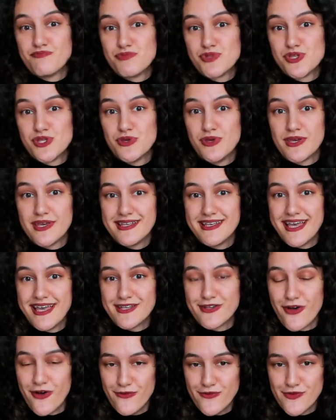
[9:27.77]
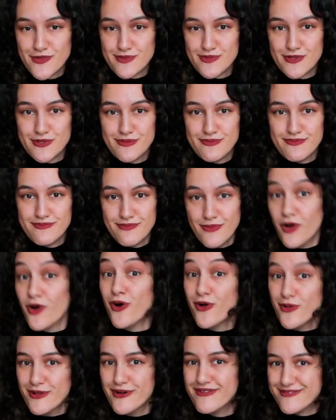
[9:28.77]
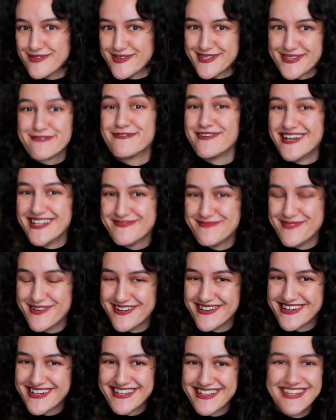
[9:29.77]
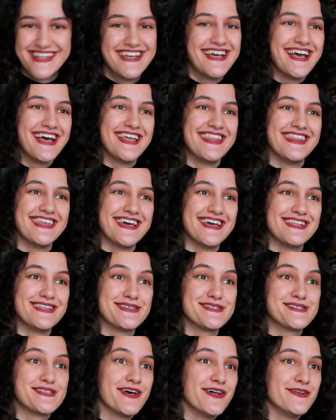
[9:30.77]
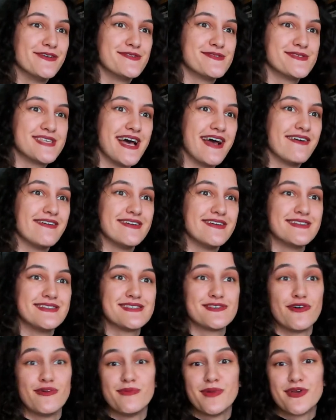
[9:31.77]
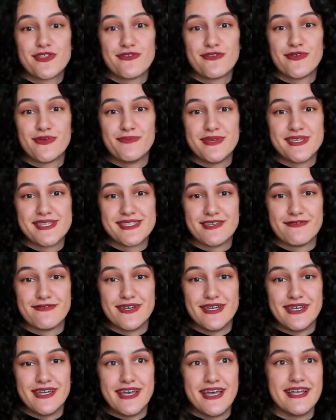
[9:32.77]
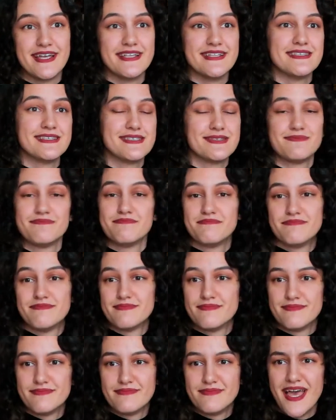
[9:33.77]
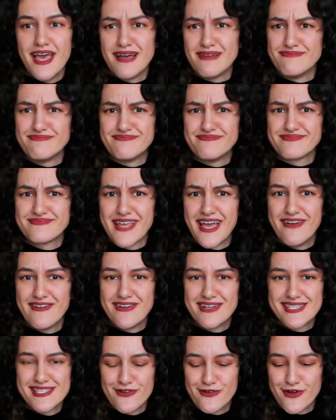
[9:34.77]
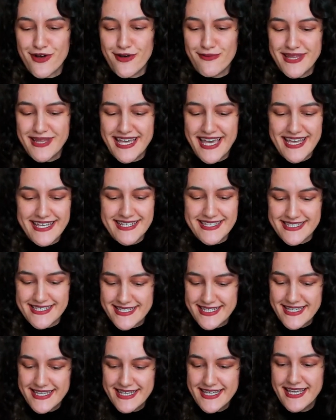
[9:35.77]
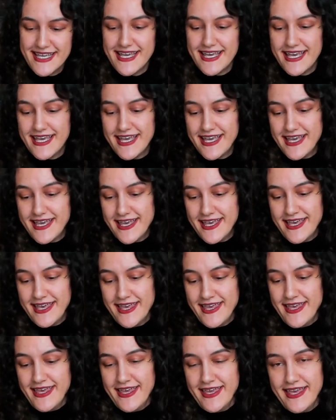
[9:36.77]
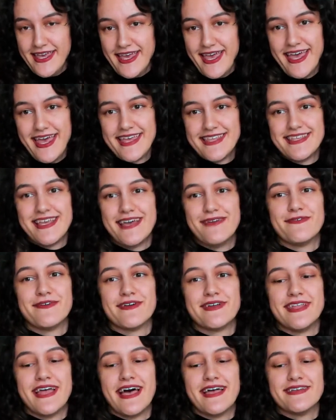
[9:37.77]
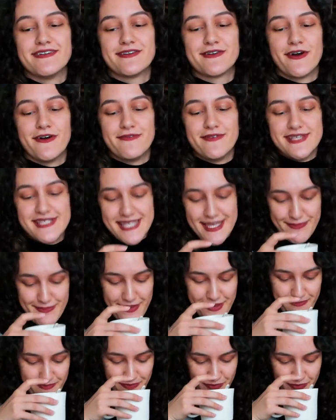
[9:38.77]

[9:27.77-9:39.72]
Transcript: so you can get comfortable all over the fretboard. And then solos aren't so much of a mystery and, yeah, aren't so complicated. Time for another coffee sip.